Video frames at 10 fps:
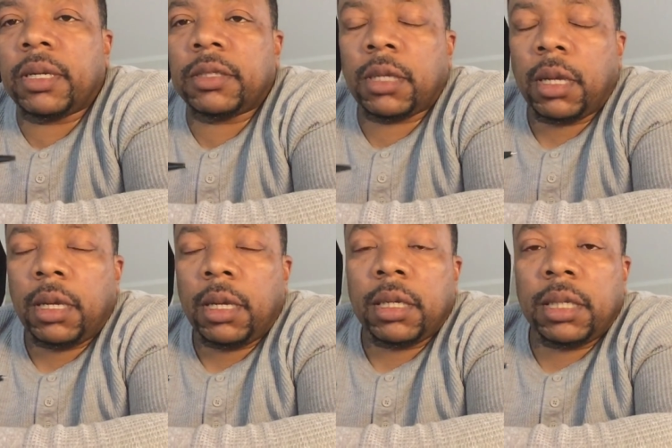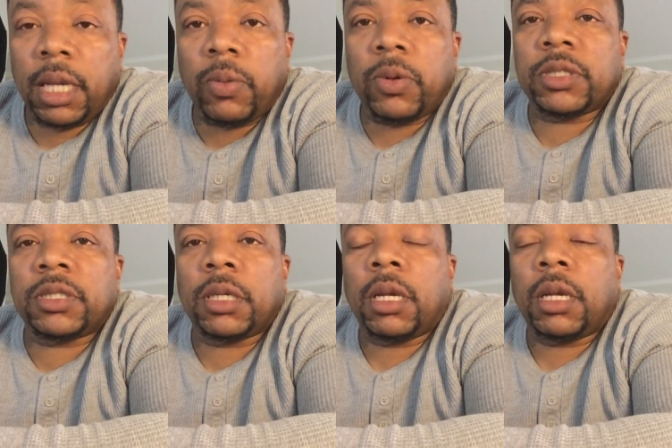There was
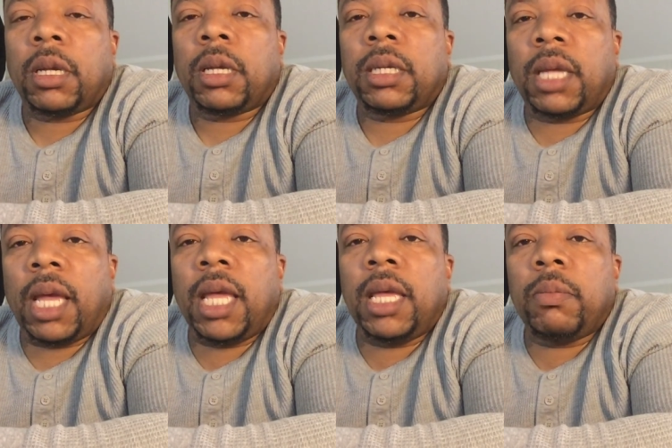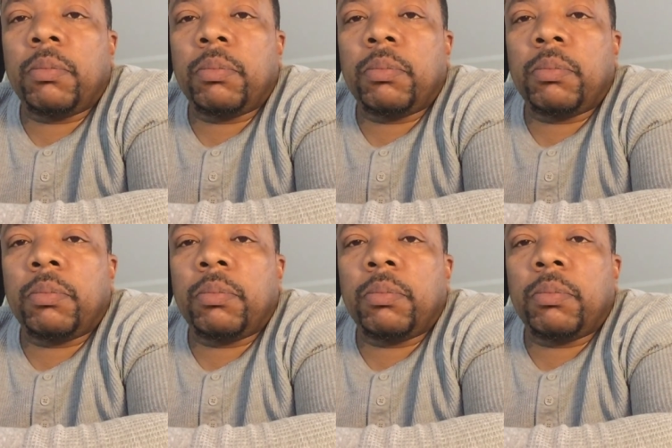game bred